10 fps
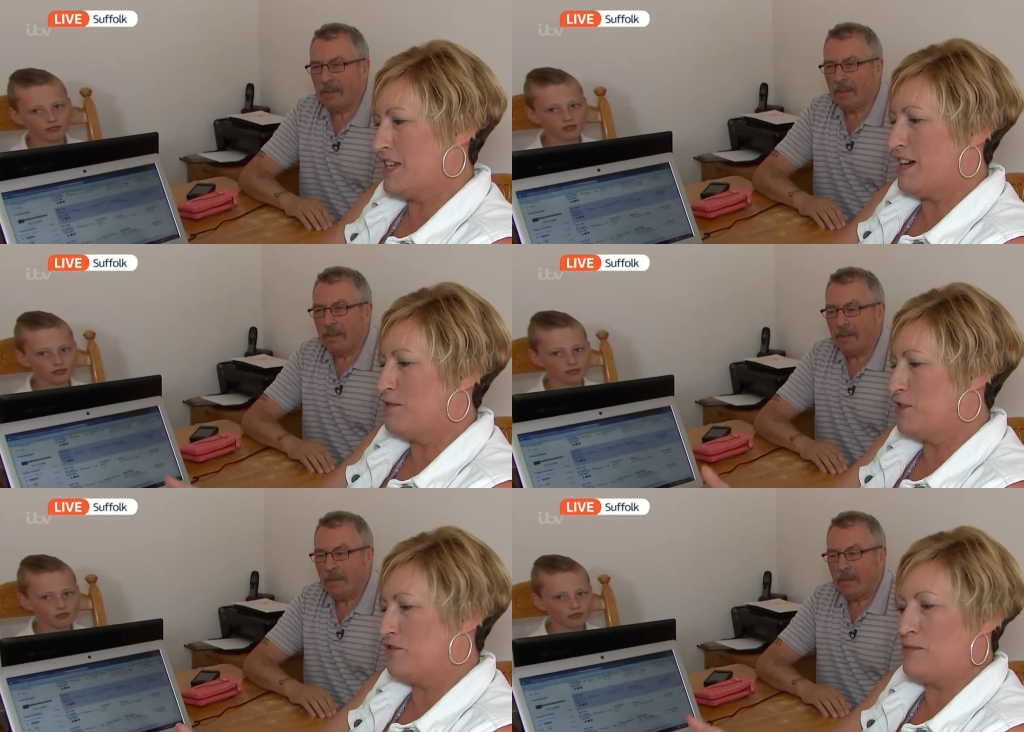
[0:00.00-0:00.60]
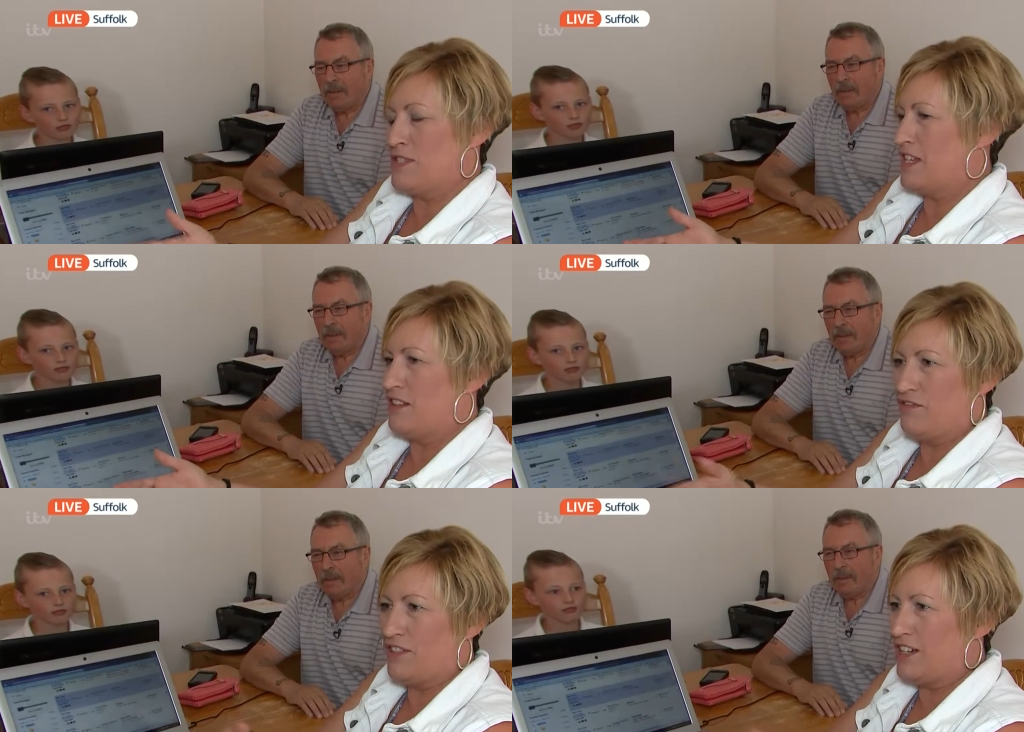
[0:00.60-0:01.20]
Speaker 1: Because I work for
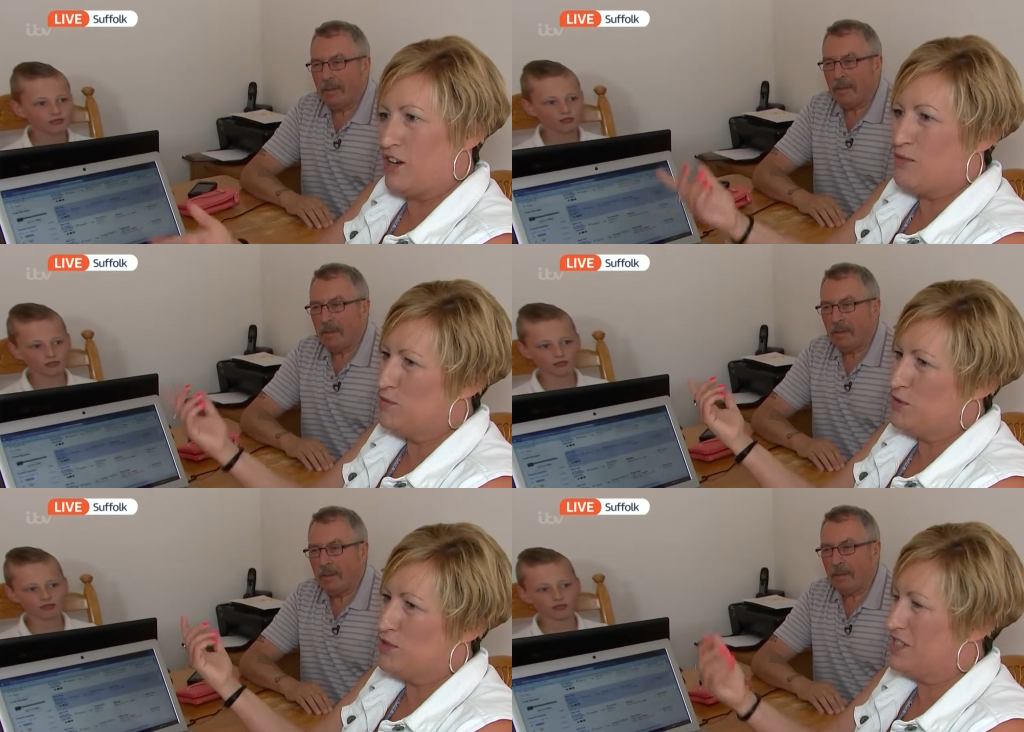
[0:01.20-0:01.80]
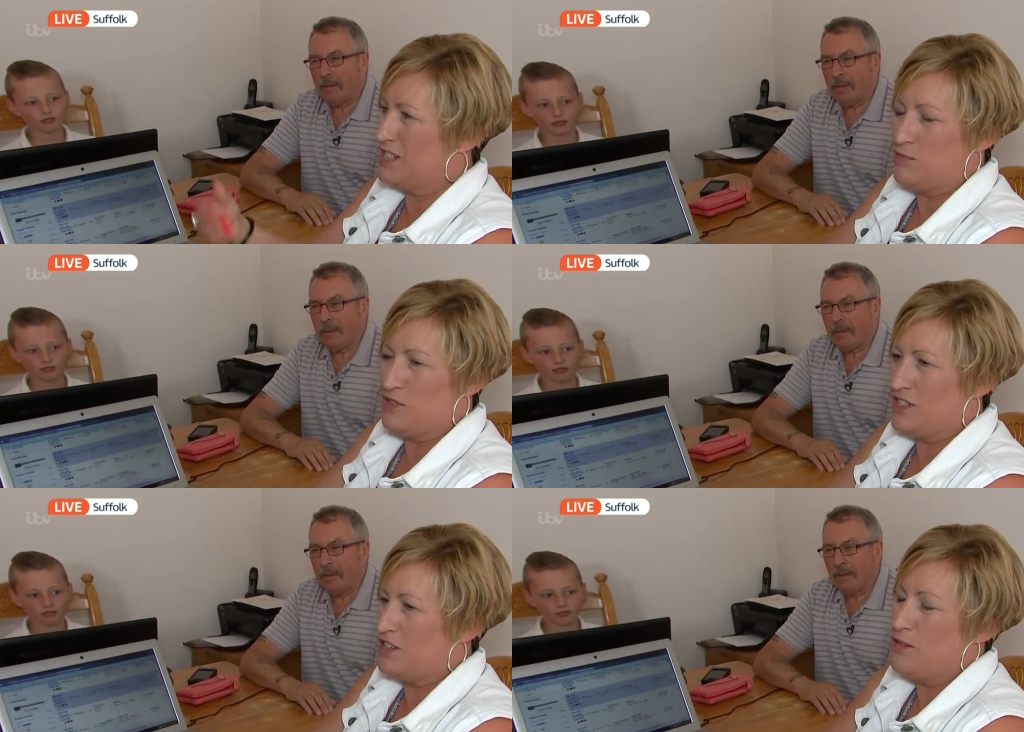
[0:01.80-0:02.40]
myself, I can't book six
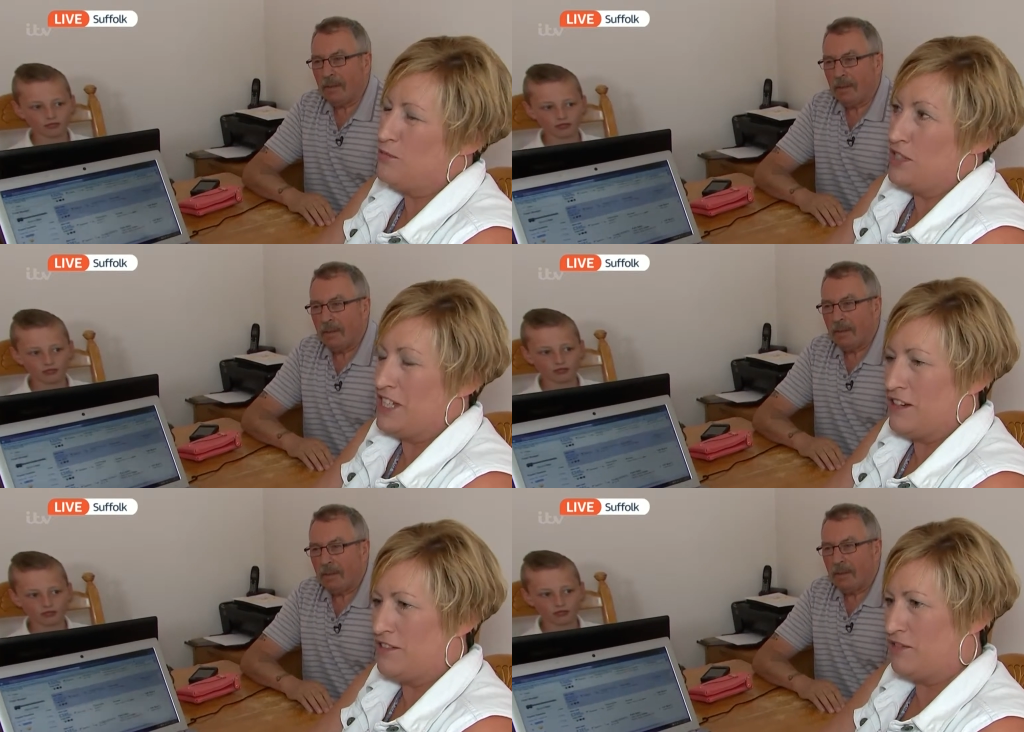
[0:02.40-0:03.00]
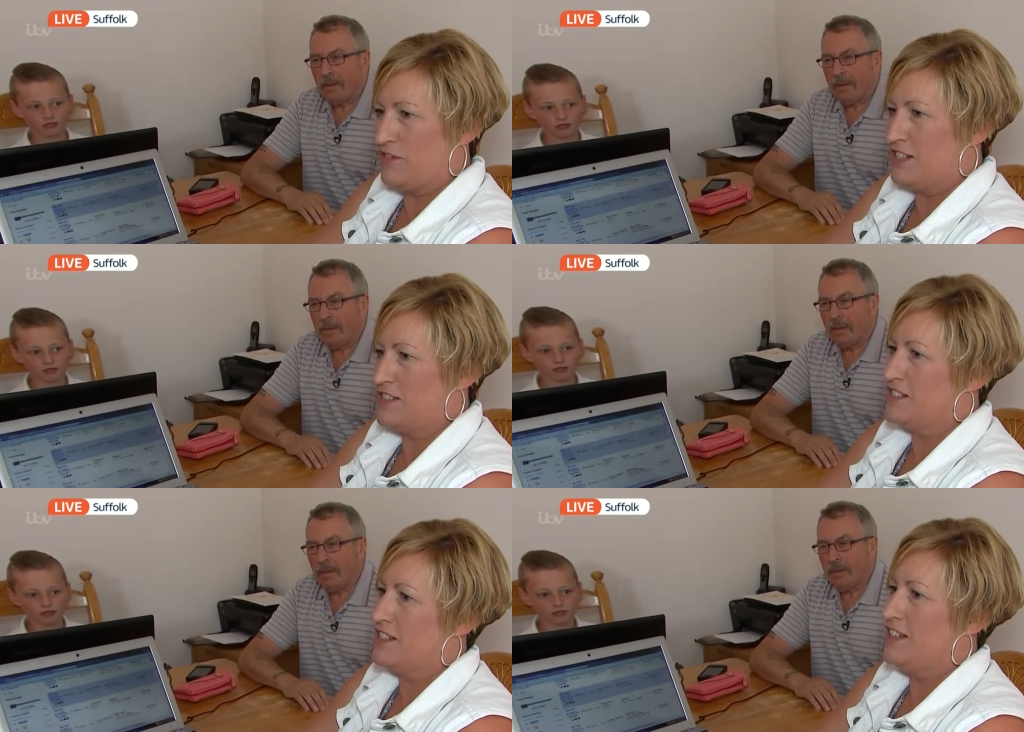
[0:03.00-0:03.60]
months, I can't book a year in
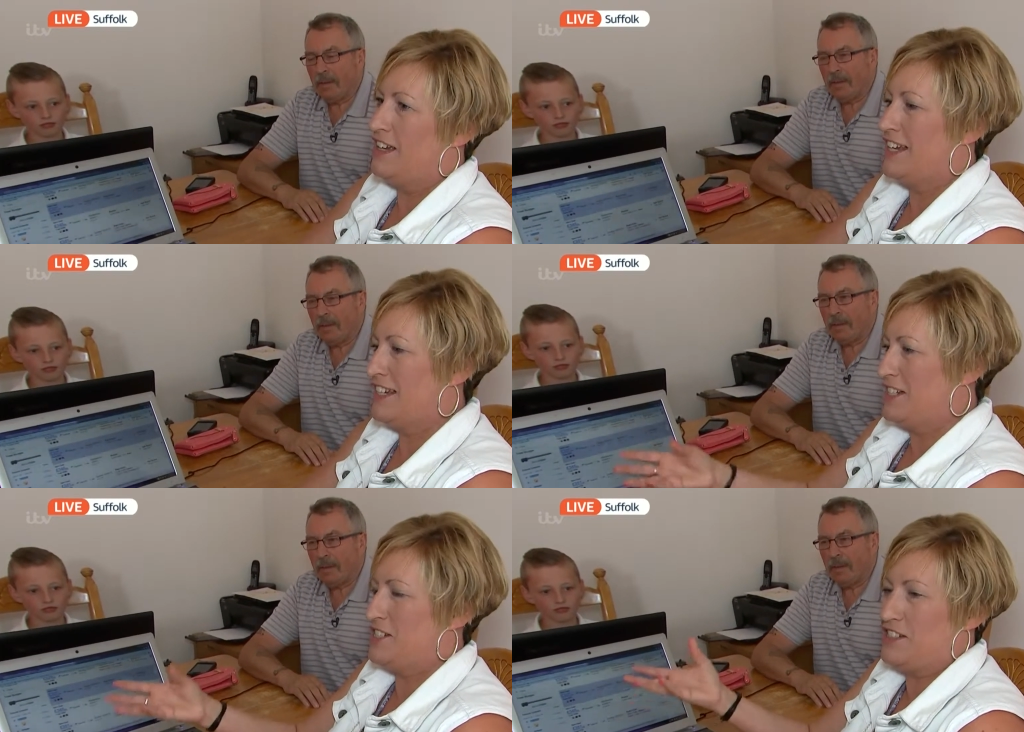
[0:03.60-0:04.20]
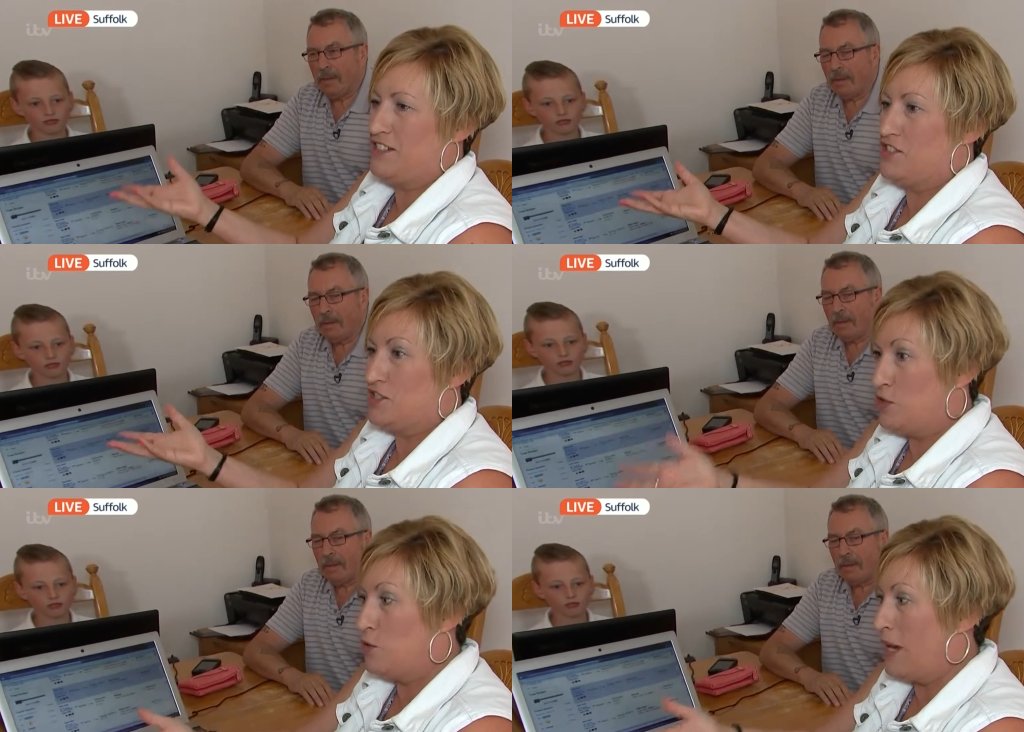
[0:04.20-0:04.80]
advance. Okay. I need to
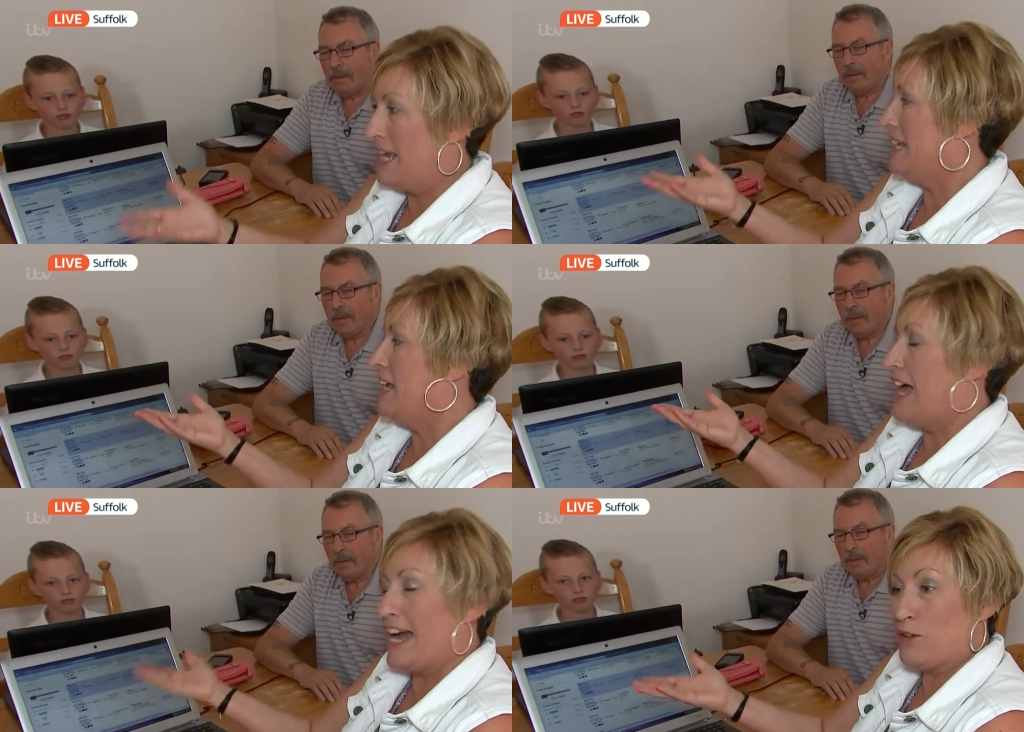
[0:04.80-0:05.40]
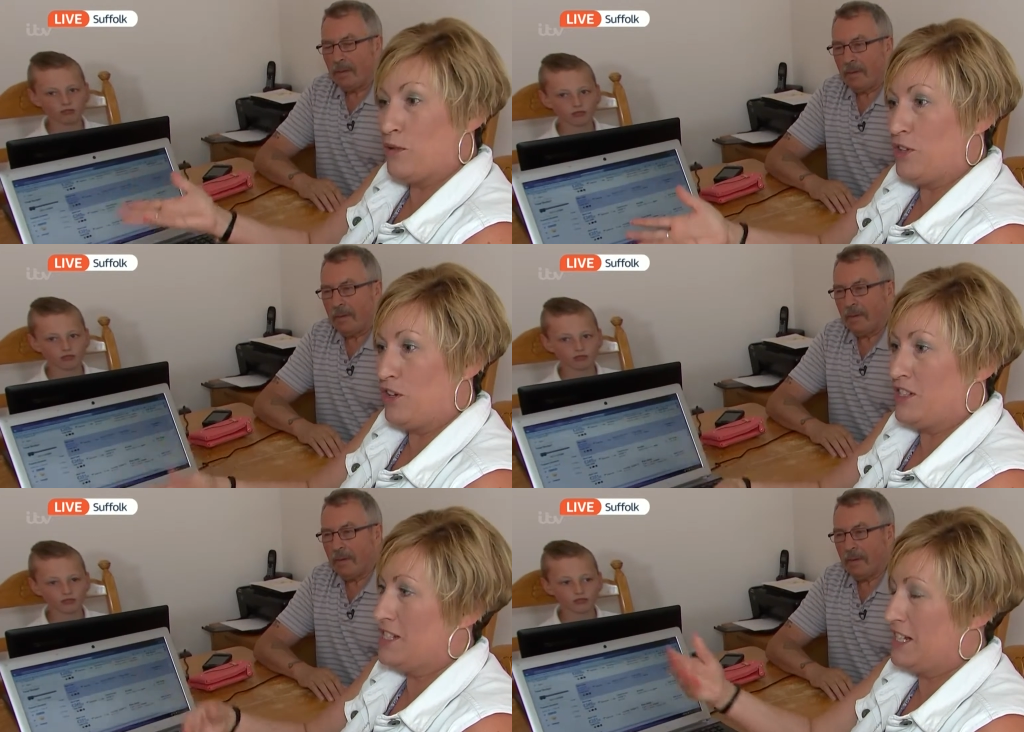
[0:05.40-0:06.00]
just know when I can go on
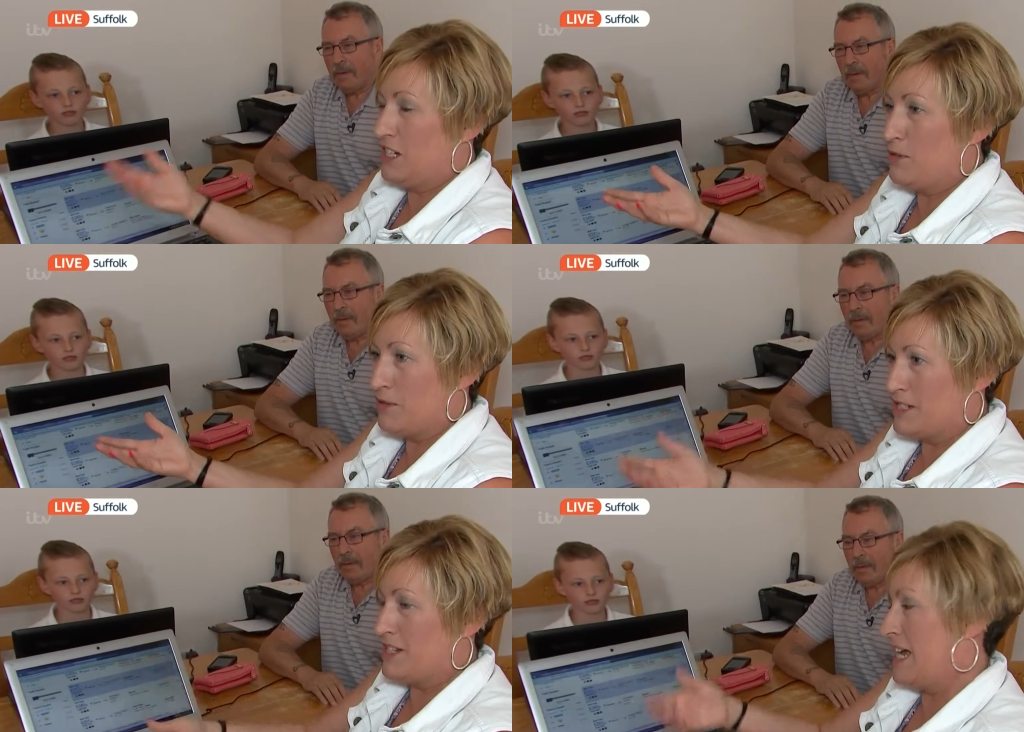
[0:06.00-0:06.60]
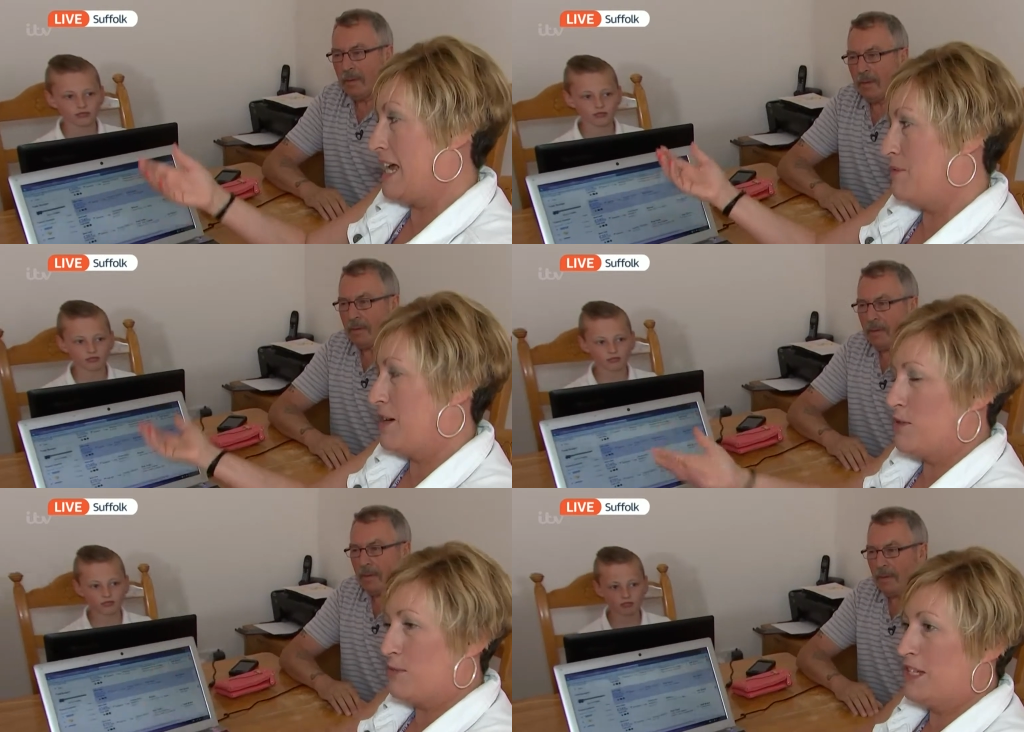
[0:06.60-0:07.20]
holiday in a couple of weeks' time.
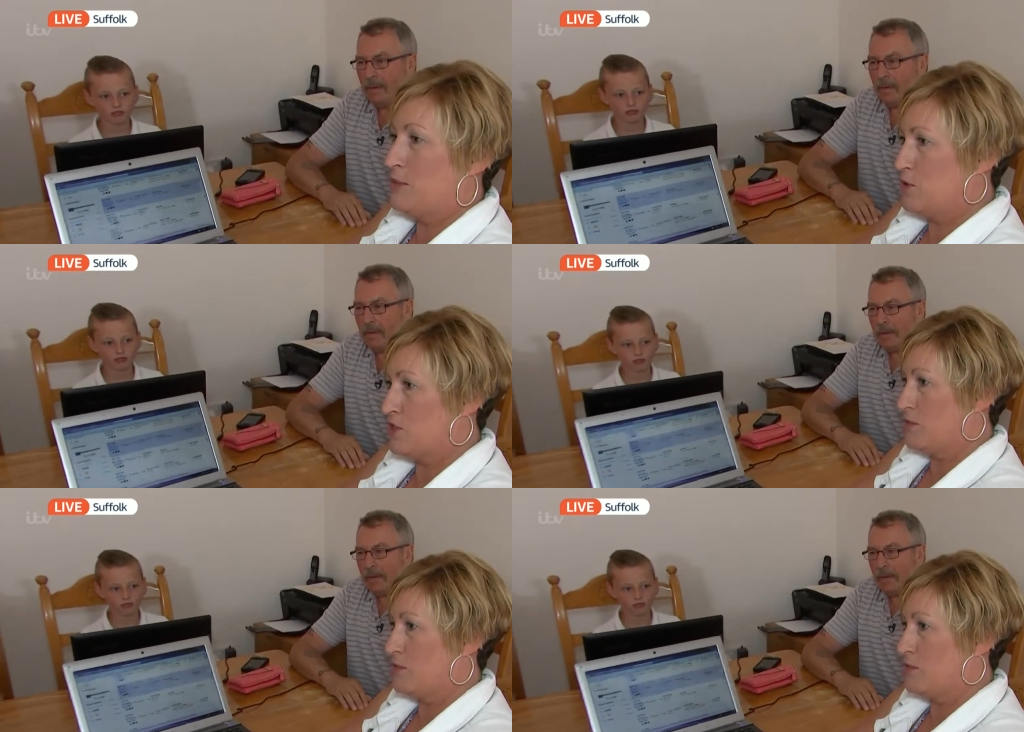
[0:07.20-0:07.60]
I want to be able to